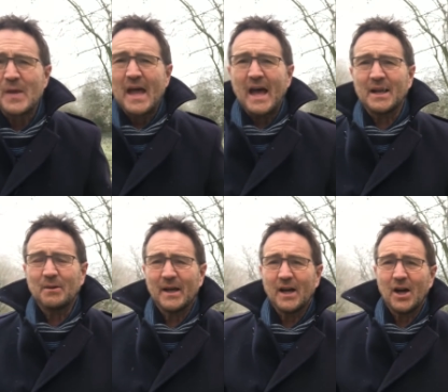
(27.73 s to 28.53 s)

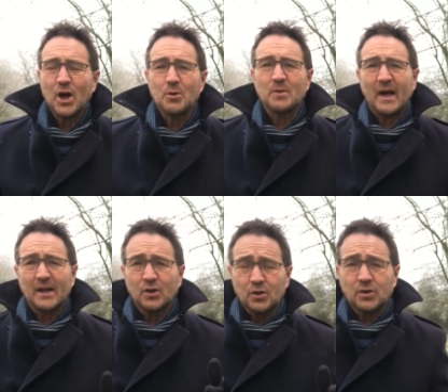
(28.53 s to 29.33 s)
Anyway, I hope you had a
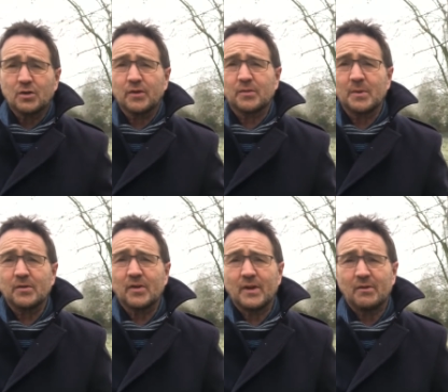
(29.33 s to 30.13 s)
good Christmas
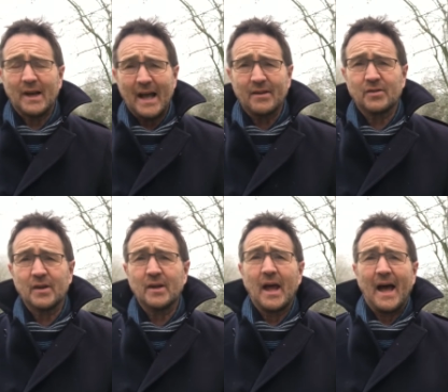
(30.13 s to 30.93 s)
and a
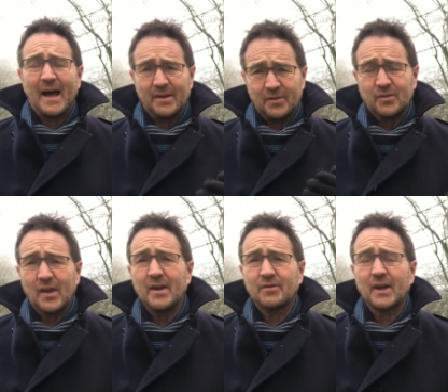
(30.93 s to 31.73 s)
relaxing and a
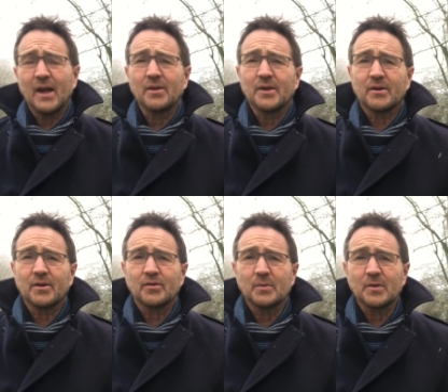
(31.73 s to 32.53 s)
safe and healthy
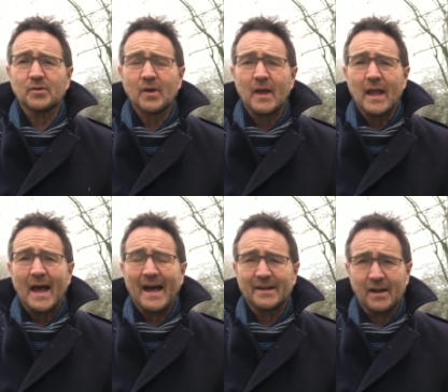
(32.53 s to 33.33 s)
Christmas
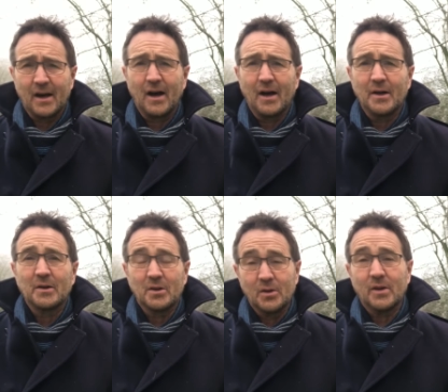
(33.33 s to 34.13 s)
and are
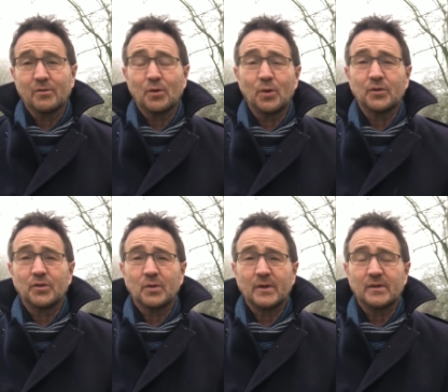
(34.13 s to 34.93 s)
looking forward to
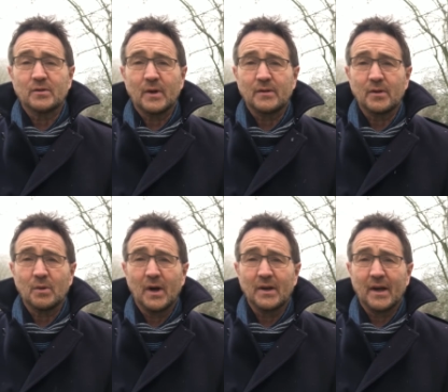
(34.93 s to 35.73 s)

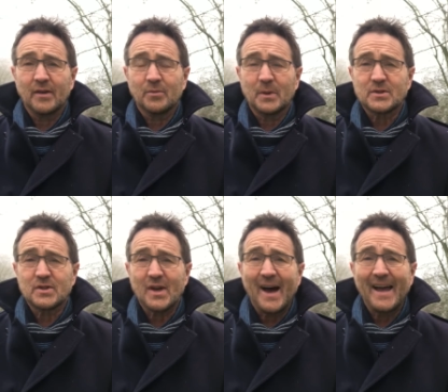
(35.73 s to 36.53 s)
2021 as much as
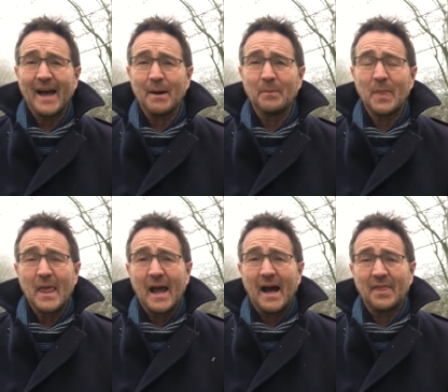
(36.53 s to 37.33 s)
I am
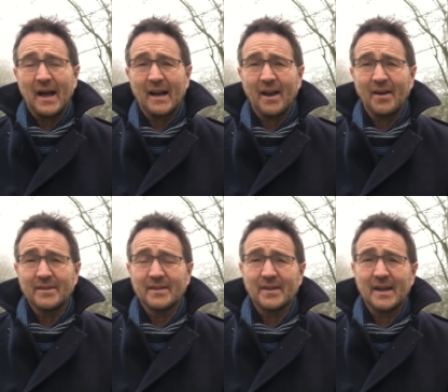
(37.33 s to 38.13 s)
and that light
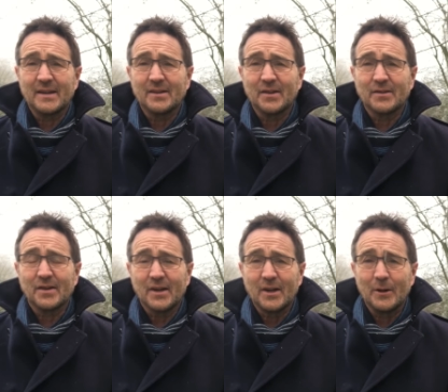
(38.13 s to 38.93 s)
at the end of the
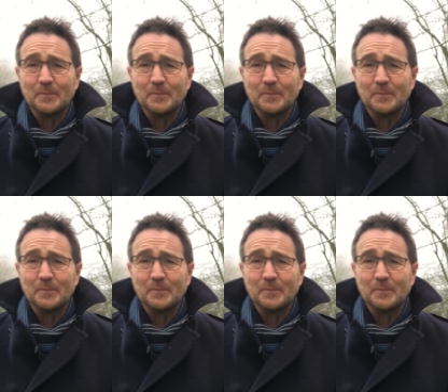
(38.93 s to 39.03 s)
tunnel.